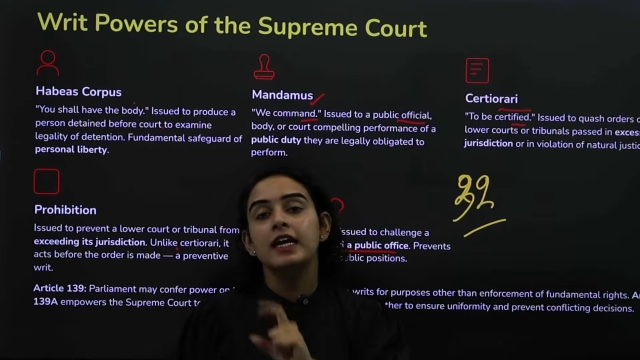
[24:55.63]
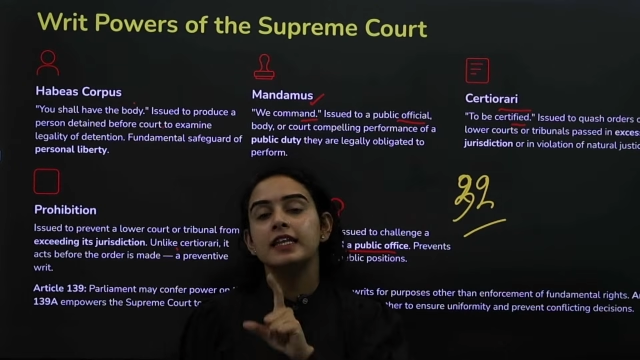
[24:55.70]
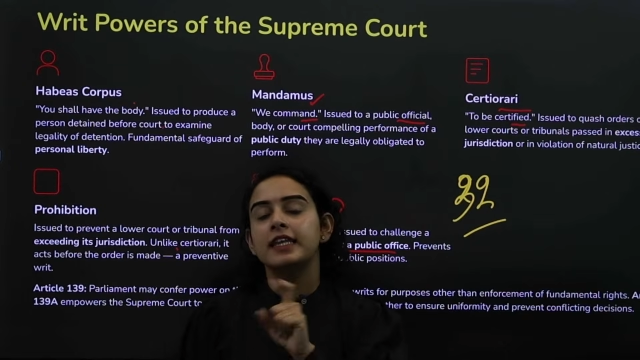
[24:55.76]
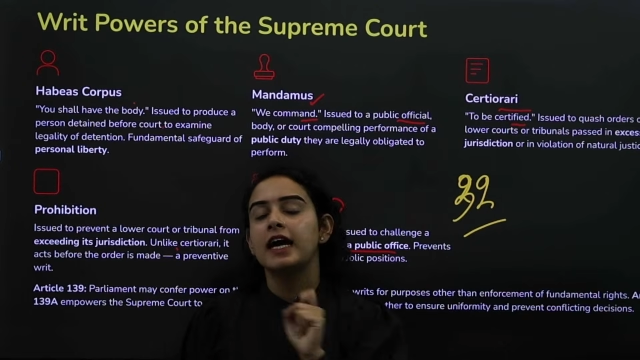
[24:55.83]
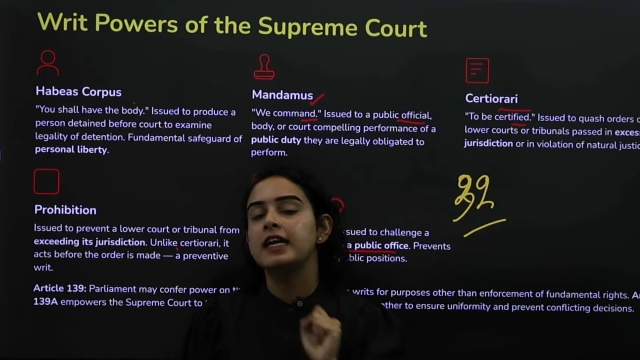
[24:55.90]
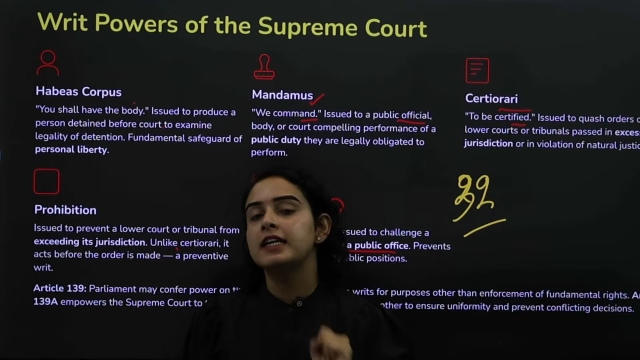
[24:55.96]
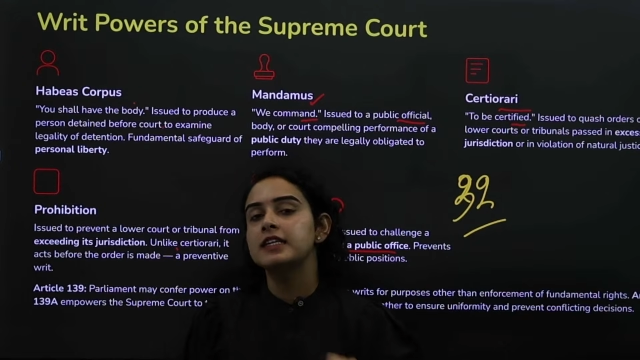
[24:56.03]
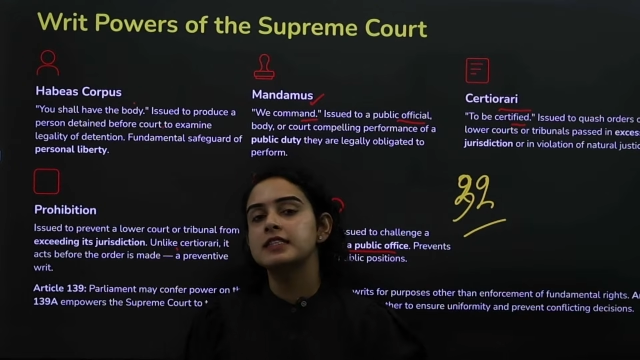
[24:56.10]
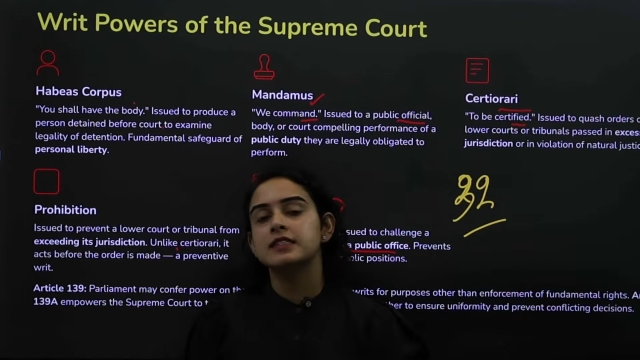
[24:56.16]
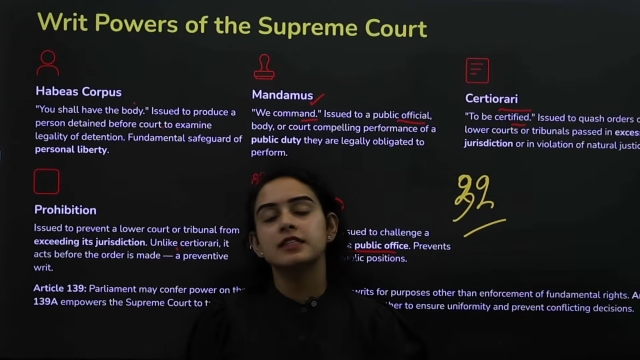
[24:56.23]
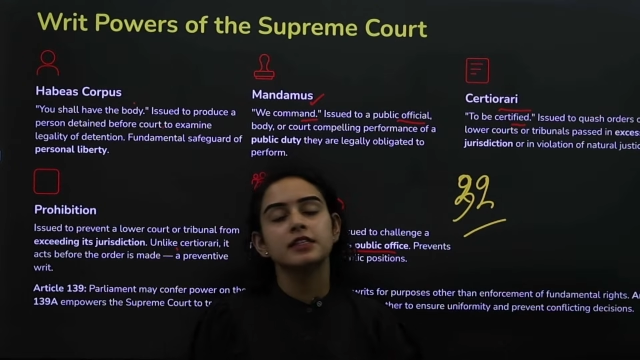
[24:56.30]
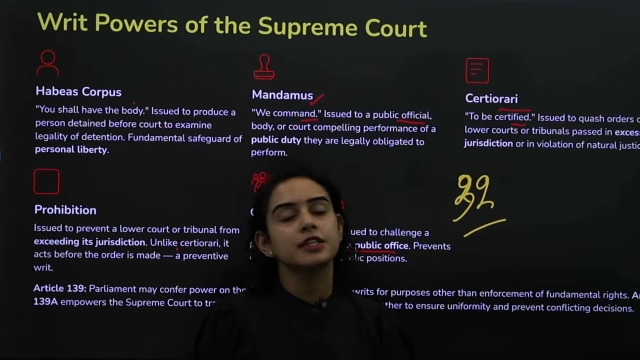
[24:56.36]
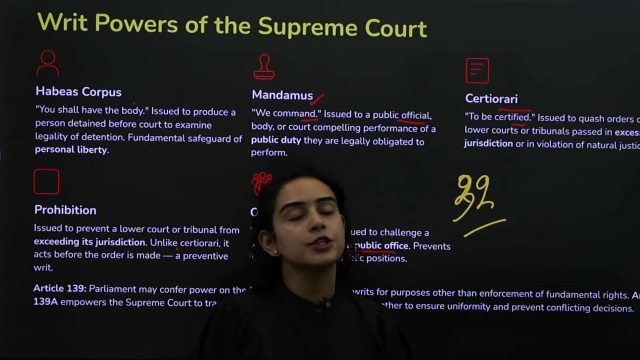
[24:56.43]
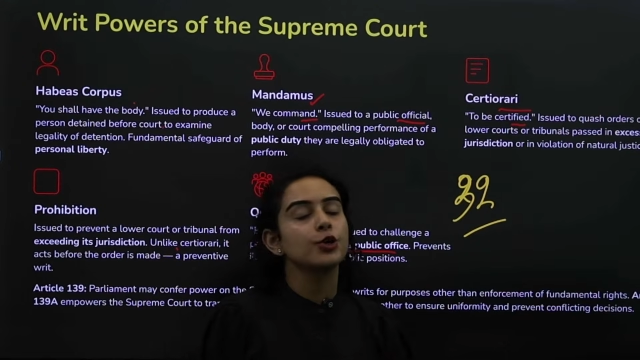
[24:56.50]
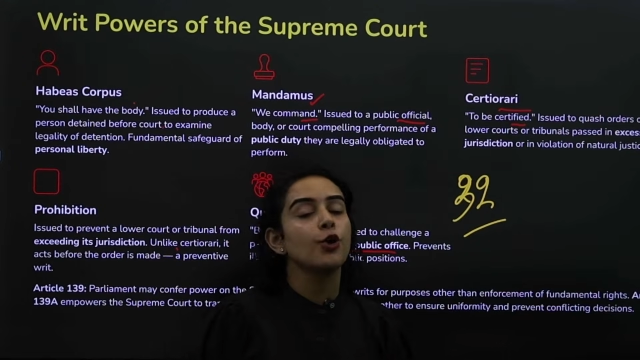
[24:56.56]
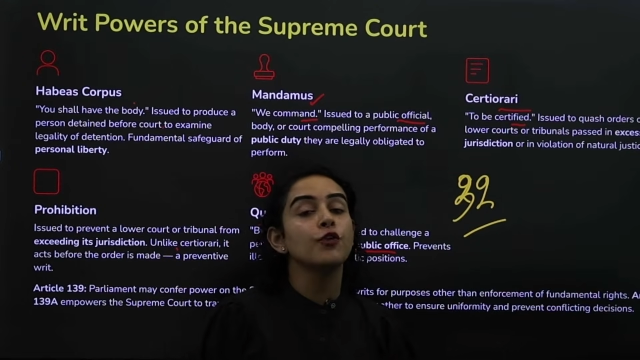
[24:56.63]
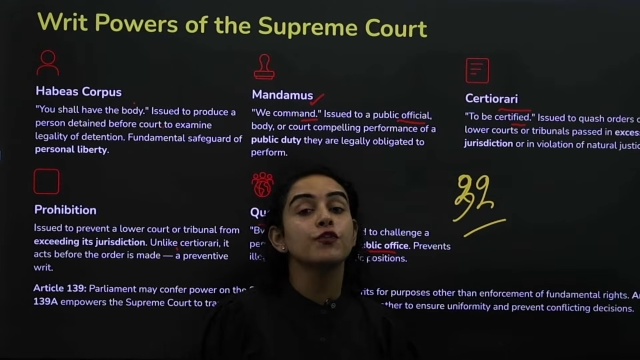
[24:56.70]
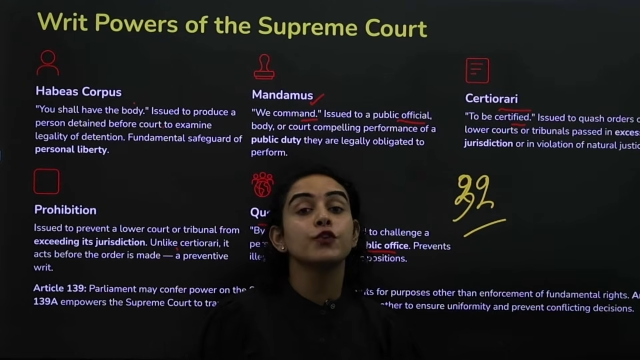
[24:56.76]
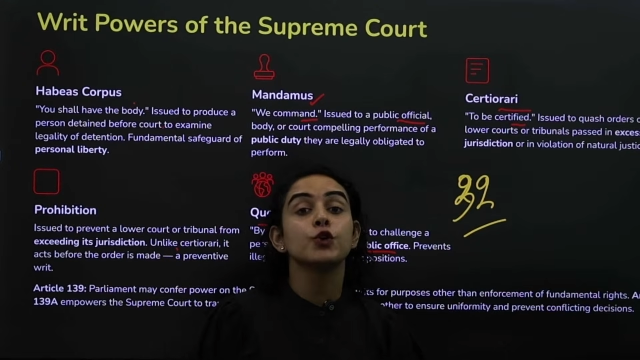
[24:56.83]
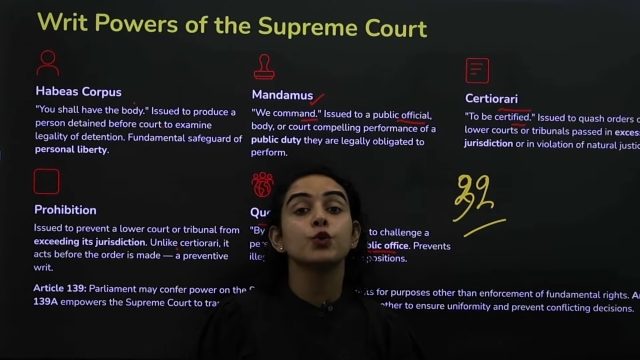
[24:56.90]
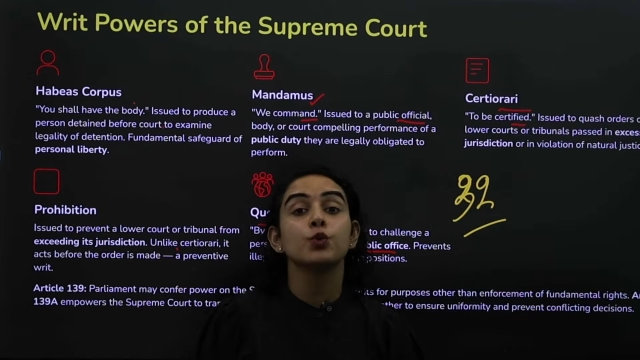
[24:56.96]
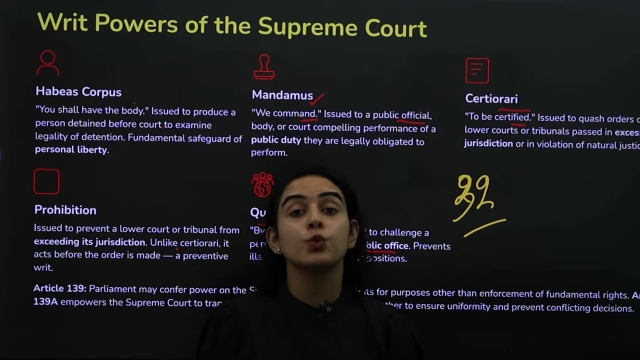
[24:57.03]
That is the writ of
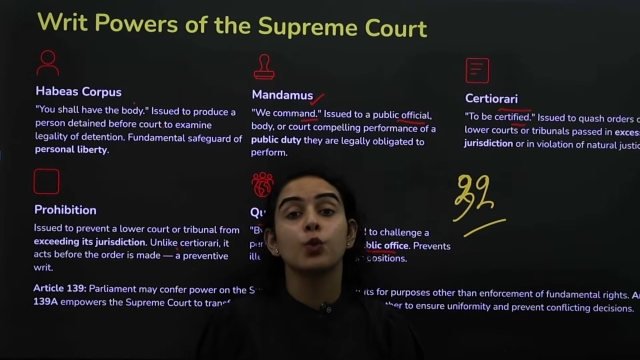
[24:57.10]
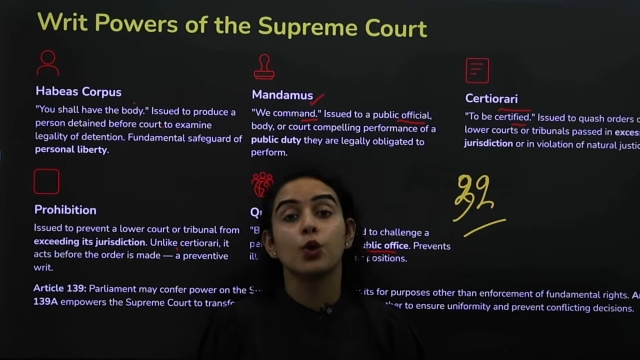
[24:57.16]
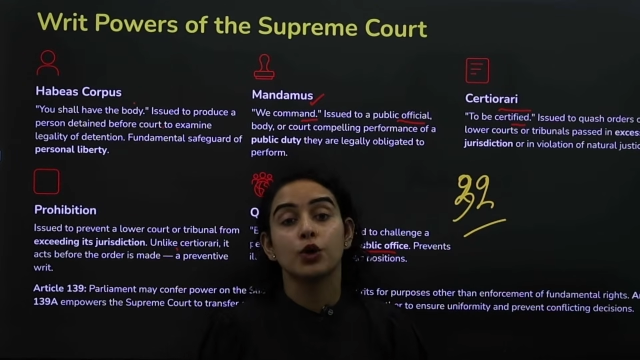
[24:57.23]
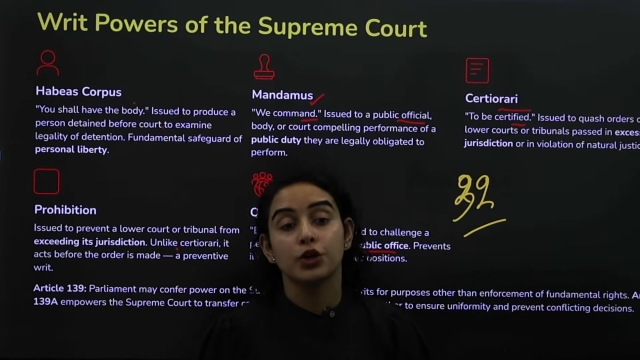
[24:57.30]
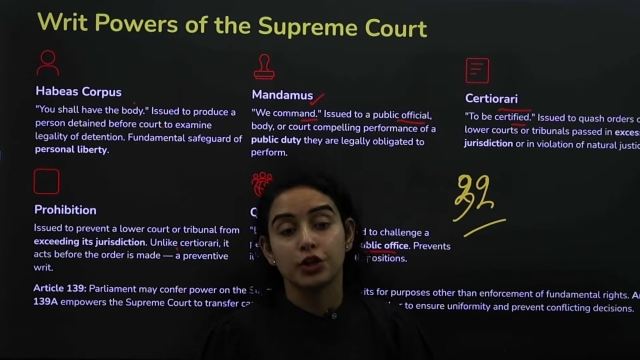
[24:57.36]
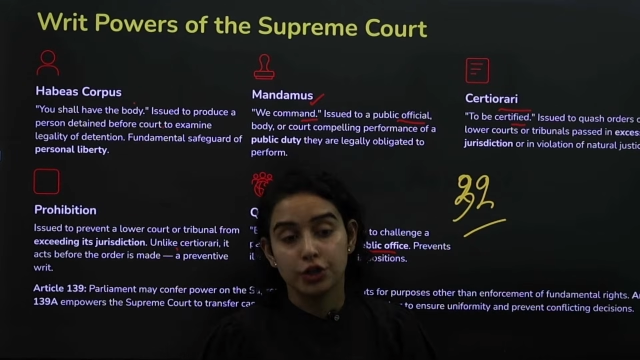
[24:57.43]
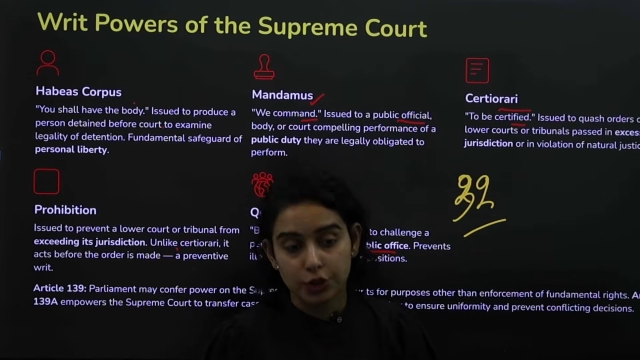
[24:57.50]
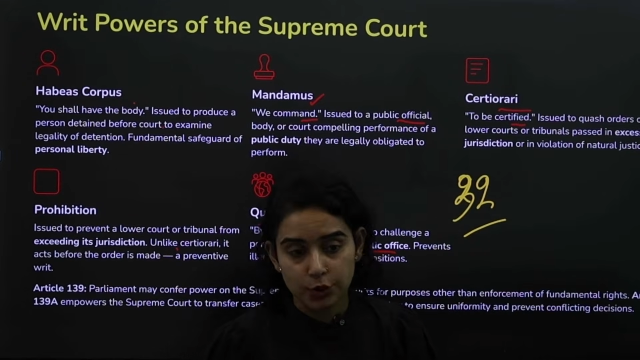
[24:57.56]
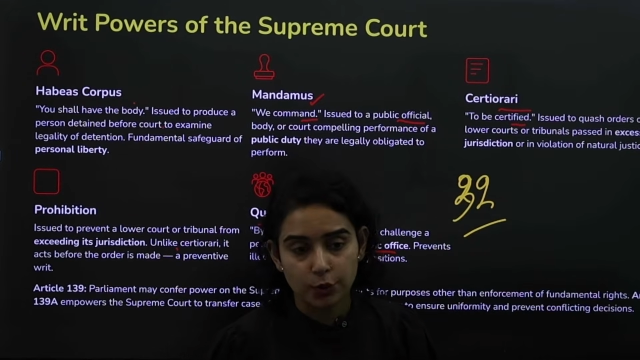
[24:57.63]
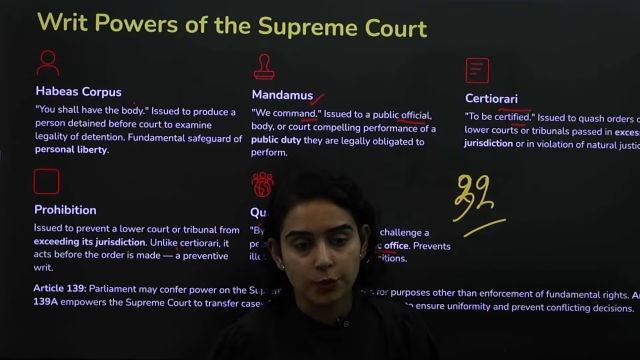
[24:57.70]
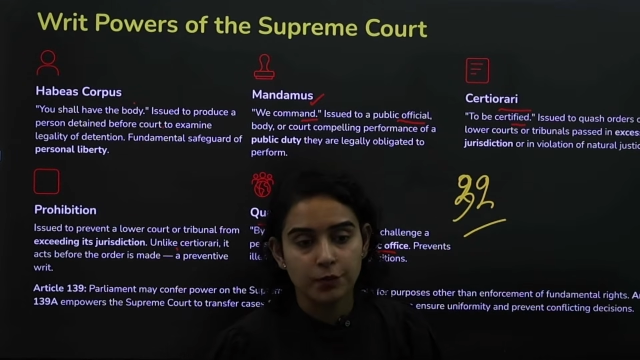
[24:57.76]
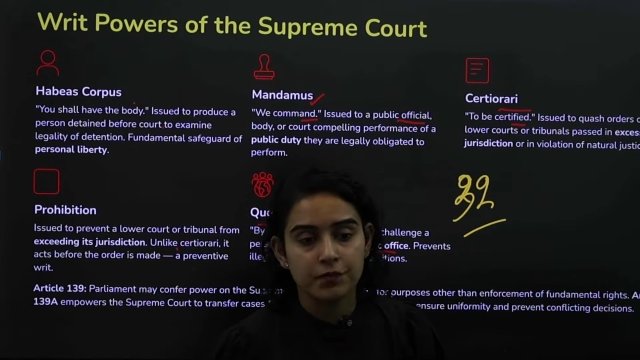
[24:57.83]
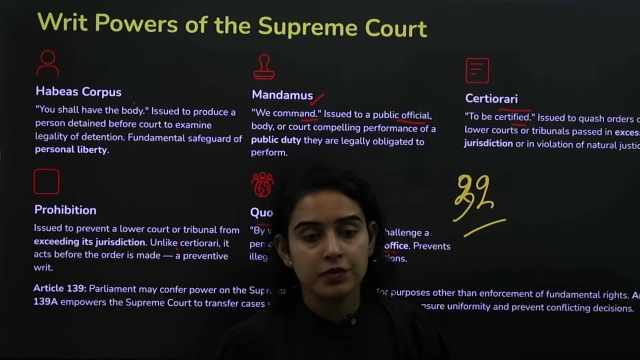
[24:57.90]
quo warranto.